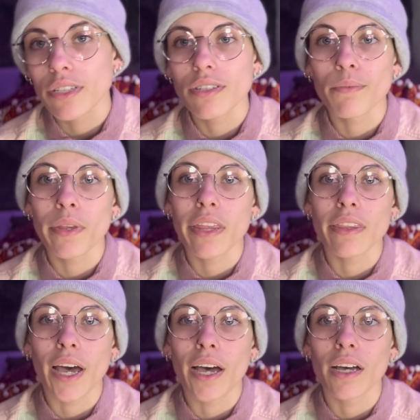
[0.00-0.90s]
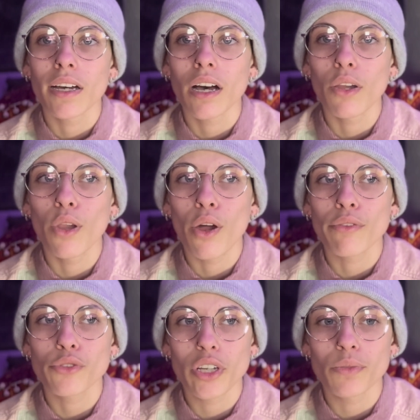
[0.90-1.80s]
something that a lot of
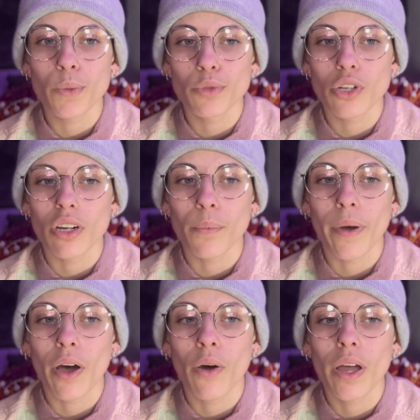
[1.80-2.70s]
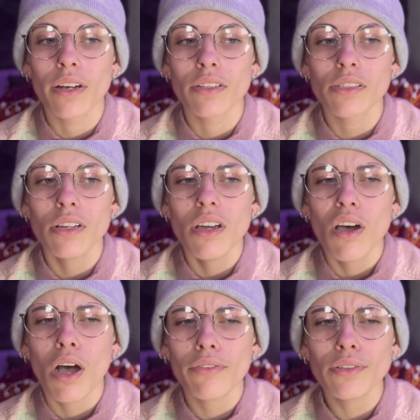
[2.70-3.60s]
trans people talk about, and
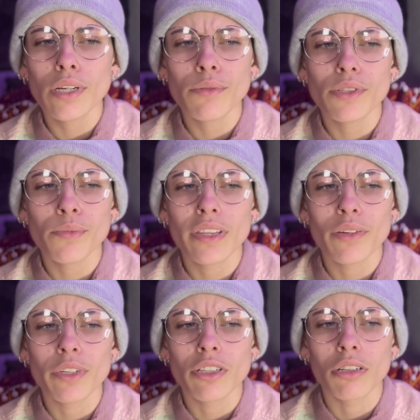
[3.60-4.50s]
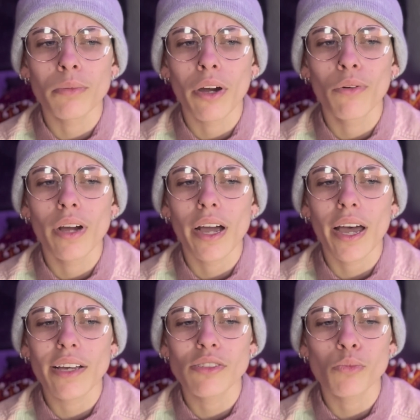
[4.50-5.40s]
oftentimes something that we talk about
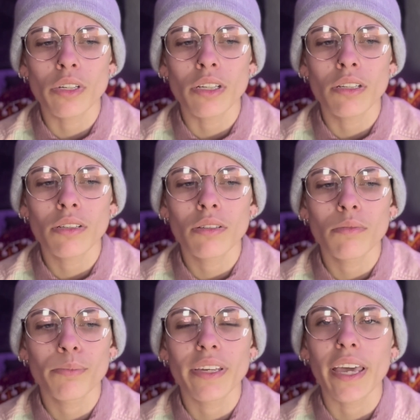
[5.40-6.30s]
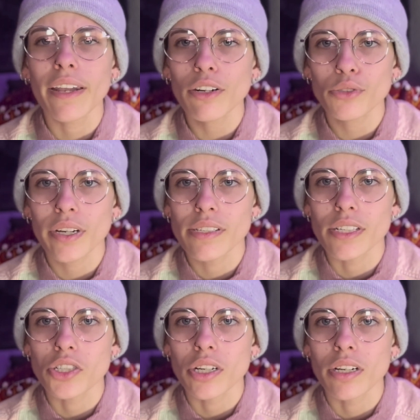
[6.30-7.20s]
as we begin our
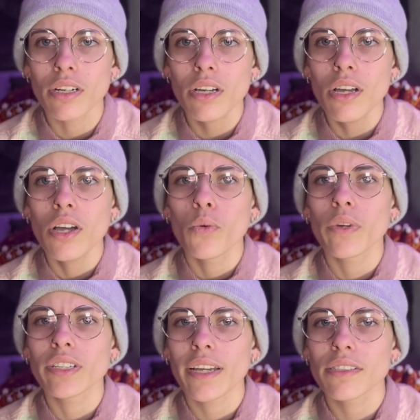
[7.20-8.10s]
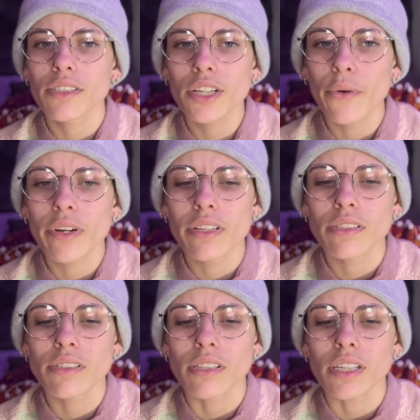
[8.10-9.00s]
transition. We tend to
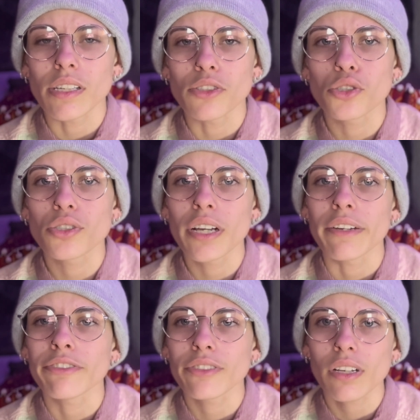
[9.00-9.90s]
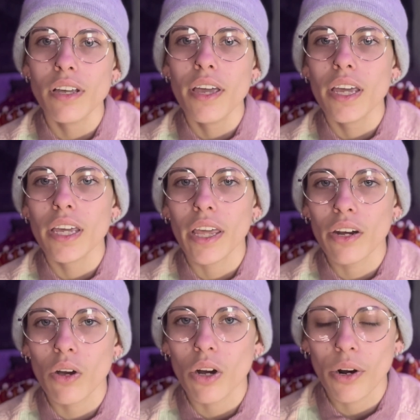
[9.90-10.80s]
notice the shift in
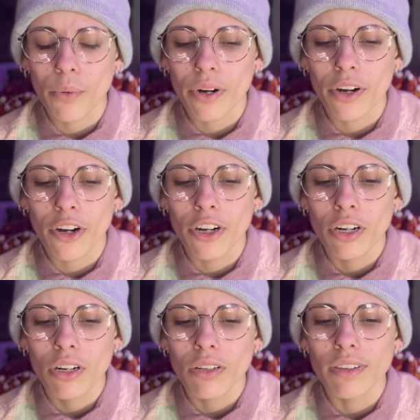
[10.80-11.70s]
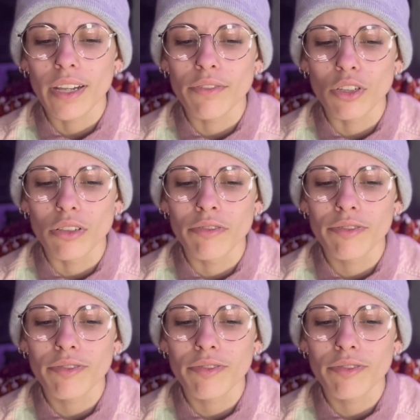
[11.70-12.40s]
our level of